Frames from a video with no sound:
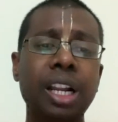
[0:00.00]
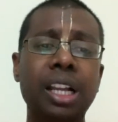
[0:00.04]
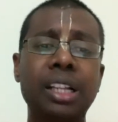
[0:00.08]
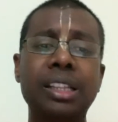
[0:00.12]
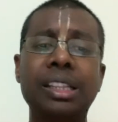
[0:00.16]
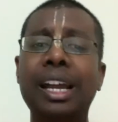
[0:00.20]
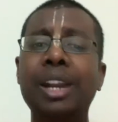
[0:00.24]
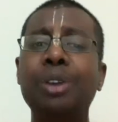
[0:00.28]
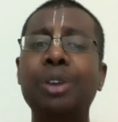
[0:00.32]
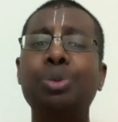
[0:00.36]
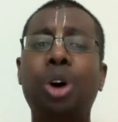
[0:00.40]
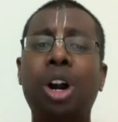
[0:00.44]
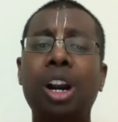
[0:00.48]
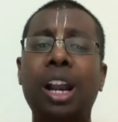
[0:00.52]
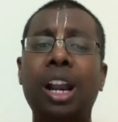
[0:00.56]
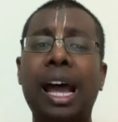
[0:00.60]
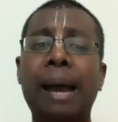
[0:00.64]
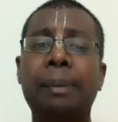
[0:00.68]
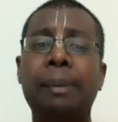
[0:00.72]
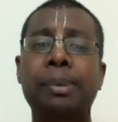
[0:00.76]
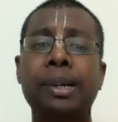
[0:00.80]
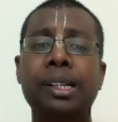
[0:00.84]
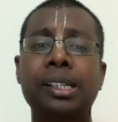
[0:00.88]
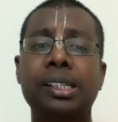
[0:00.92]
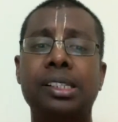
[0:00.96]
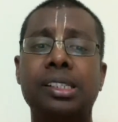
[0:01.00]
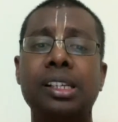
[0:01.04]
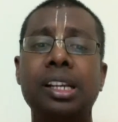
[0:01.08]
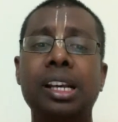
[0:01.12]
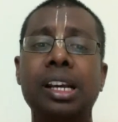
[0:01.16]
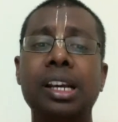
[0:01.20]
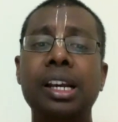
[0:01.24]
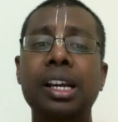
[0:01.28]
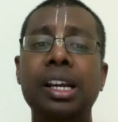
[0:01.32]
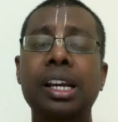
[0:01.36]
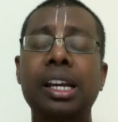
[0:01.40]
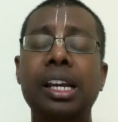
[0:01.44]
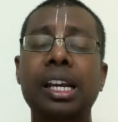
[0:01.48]
Then what happens
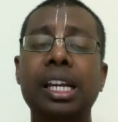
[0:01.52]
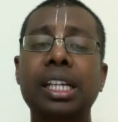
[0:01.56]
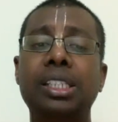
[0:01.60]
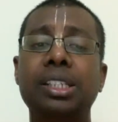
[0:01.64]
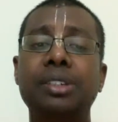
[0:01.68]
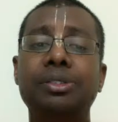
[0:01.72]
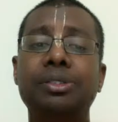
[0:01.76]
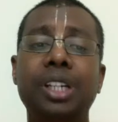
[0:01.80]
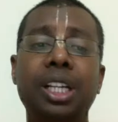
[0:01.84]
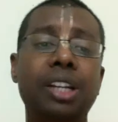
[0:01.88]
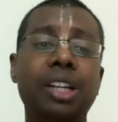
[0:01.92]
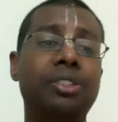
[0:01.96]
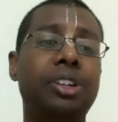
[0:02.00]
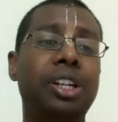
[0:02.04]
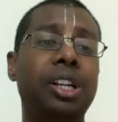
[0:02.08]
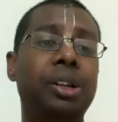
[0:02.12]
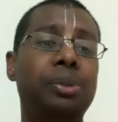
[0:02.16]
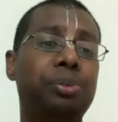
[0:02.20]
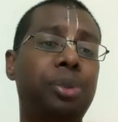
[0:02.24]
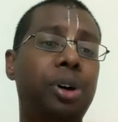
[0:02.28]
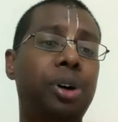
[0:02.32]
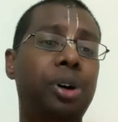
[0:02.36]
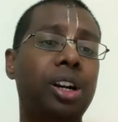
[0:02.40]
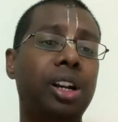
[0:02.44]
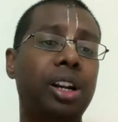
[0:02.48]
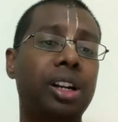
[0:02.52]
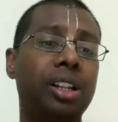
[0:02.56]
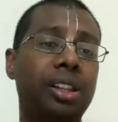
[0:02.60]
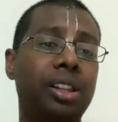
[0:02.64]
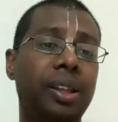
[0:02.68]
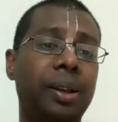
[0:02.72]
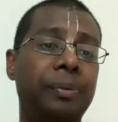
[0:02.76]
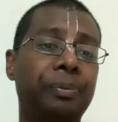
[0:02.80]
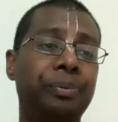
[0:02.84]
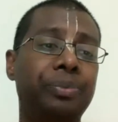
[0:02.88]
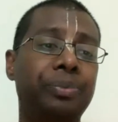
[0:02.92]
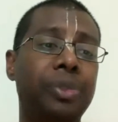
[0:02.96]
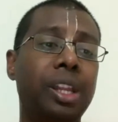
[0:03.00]
is a very important
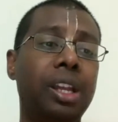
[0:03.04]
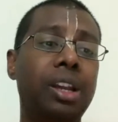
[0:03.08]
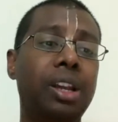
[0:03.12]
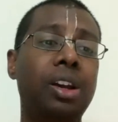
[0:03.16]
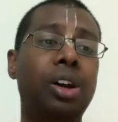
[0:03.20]
thing.